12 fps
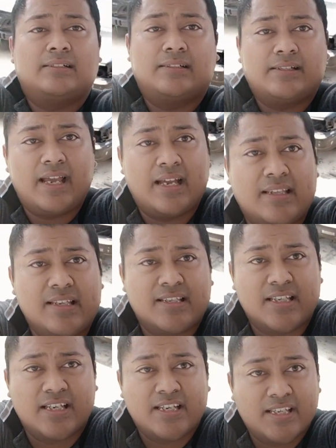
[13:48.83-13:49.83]
Yeah,
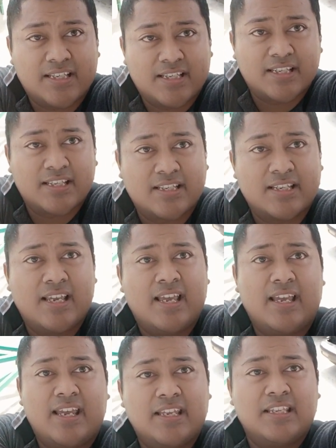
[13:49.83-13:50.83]
this is
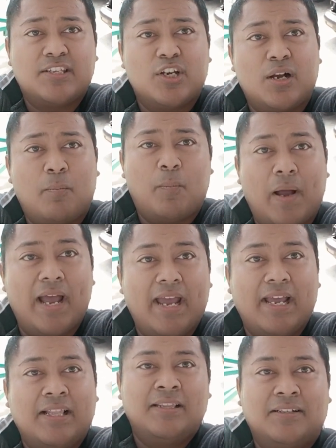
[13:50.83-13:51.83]
again the junk
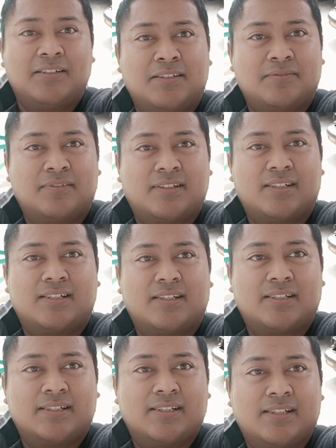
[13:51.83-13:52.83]
pile of
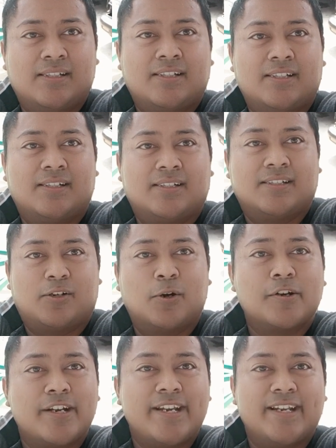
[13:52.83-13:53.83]

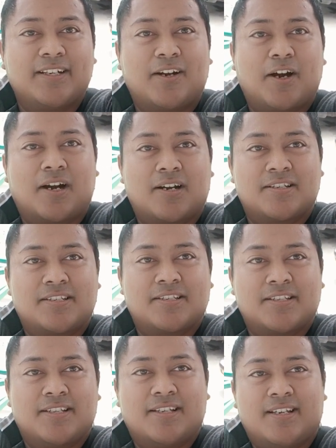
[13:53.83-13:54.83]
Korean
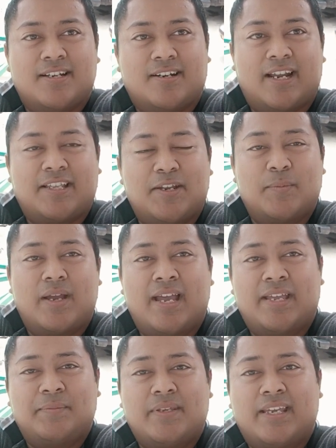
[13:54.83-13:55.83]
cars right here
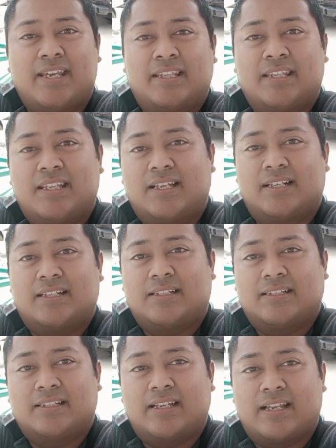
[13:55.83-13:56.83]
behind me, and
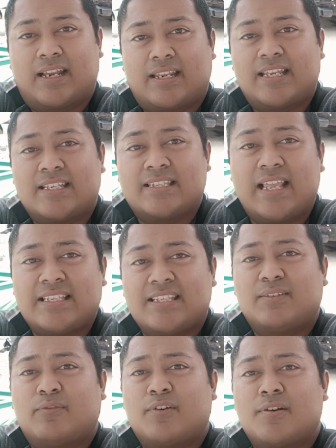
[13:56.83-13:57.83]
that's
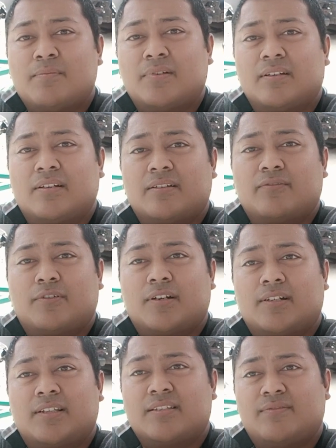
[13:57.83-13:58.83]
it
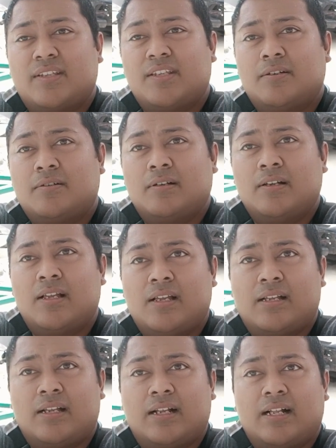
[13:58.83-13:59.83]
for this video.
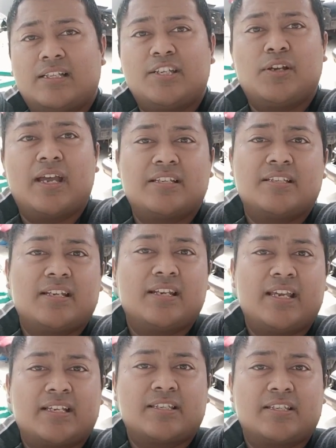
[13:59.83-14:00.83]
I'll see you guys in the
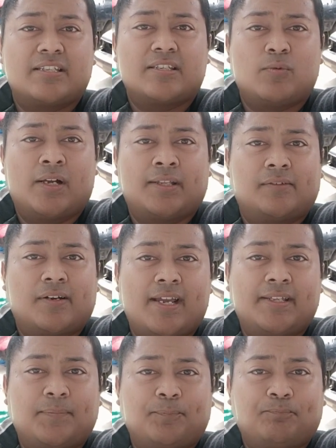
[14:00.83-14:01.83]
next one.
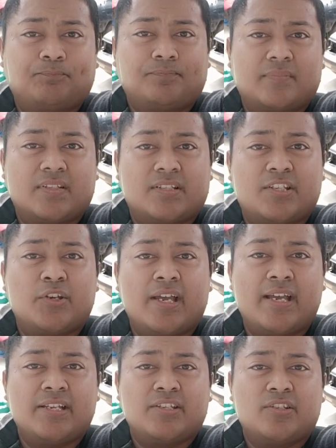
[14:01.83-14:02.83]
Right? See you
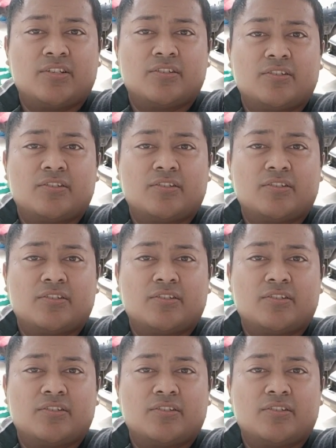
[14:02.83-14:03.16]
guys.